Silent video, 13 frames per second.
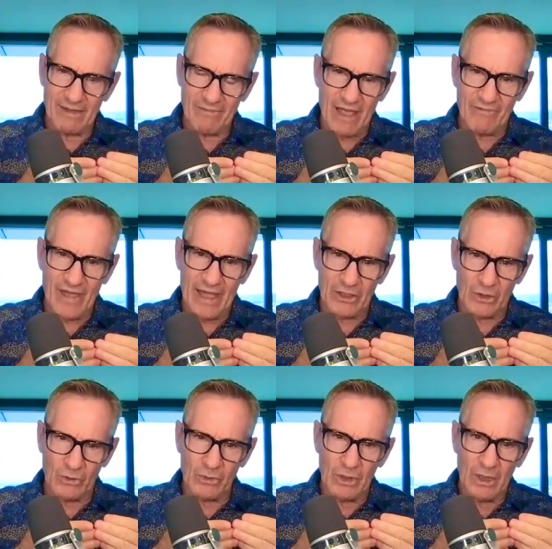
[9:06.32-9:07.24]
of that
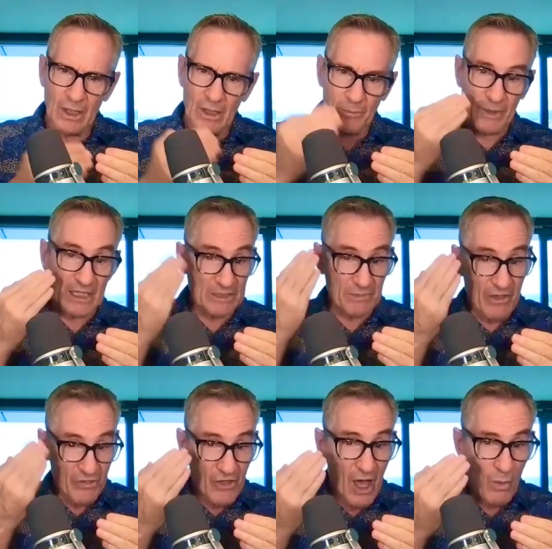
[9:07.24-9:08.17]
value because
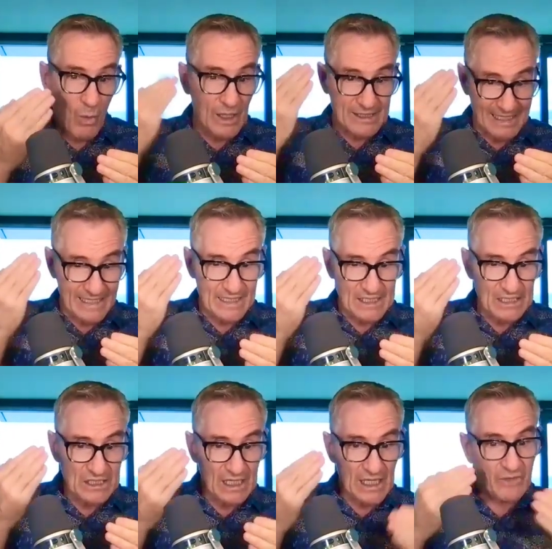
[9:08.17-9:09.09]
my thought was
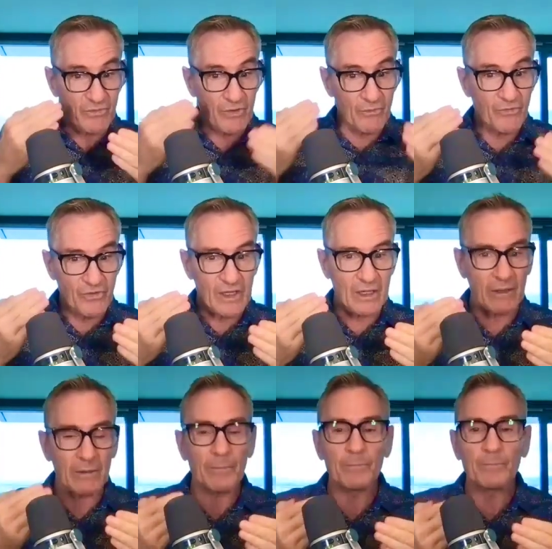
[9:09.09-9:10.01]
egotistically from
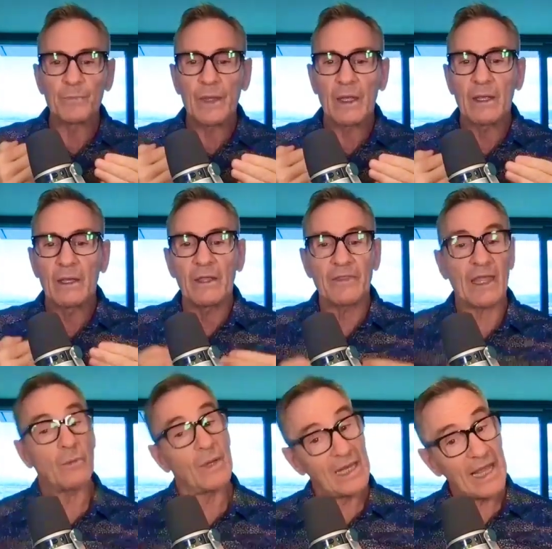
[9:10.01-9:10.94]
fear
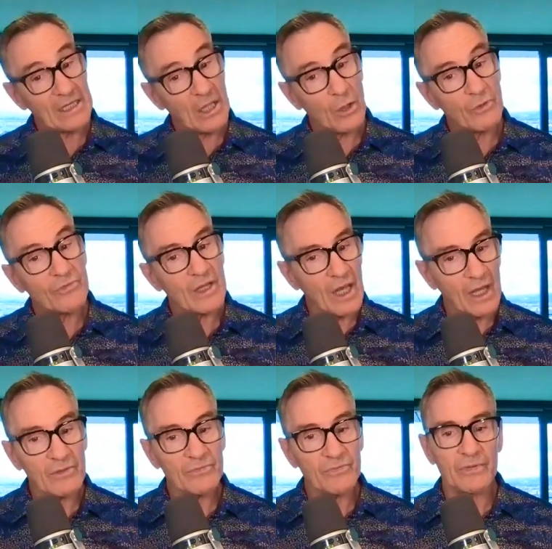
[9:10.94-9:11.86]
that I would let go of the
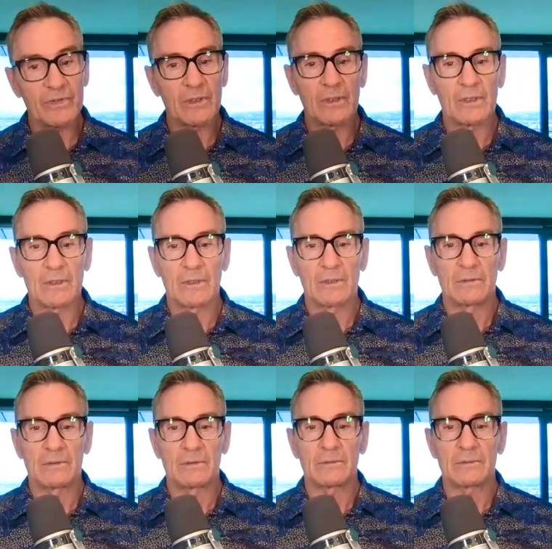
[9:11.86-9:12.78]
love
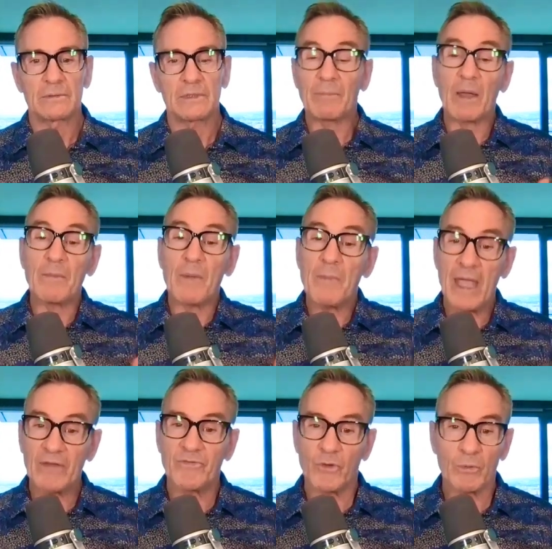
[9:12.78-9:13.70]
that my mom
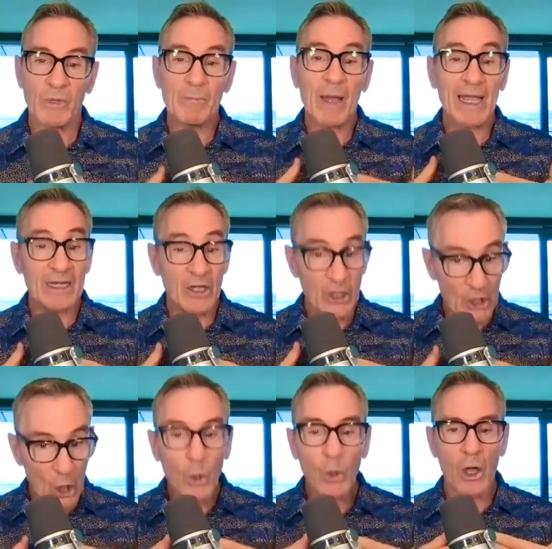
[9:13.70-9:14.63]
had for me by
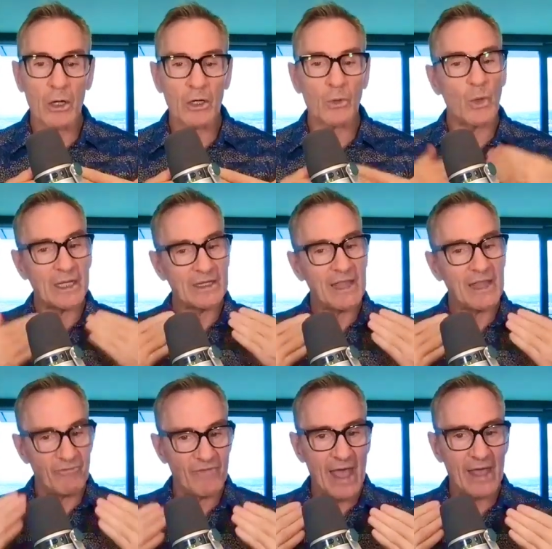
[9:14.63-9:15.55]
no longer running
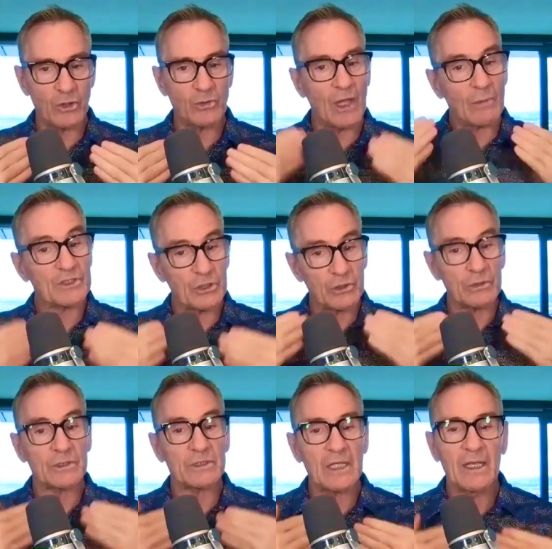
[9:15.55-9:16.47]
that value that was
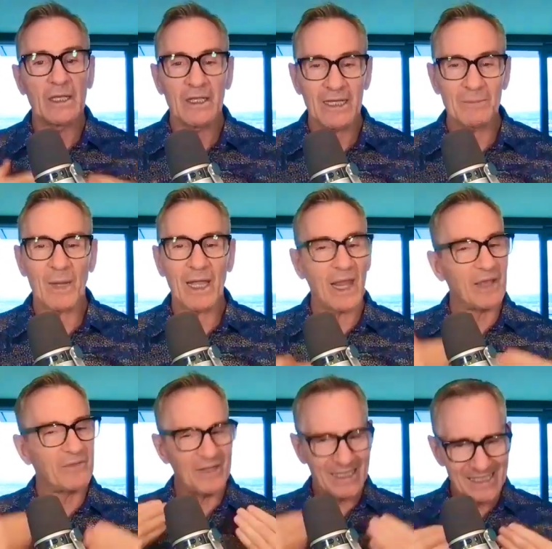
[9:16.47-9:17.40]
hers in my
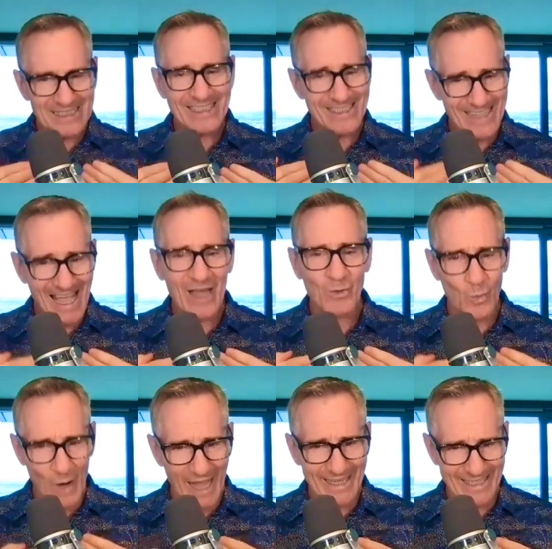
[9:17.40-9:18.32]
life. Isn't that
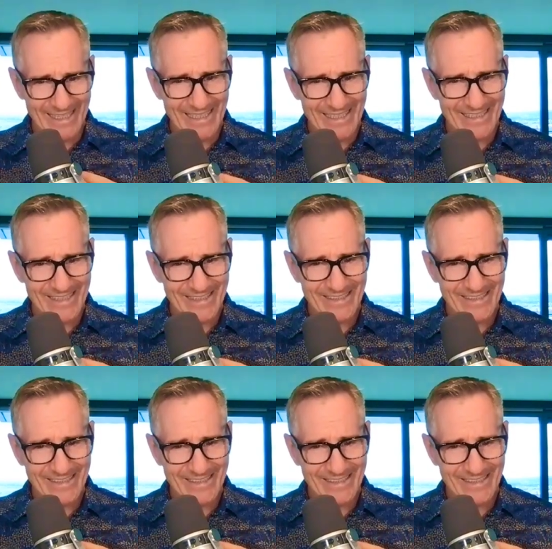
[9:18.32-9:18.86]
wacky?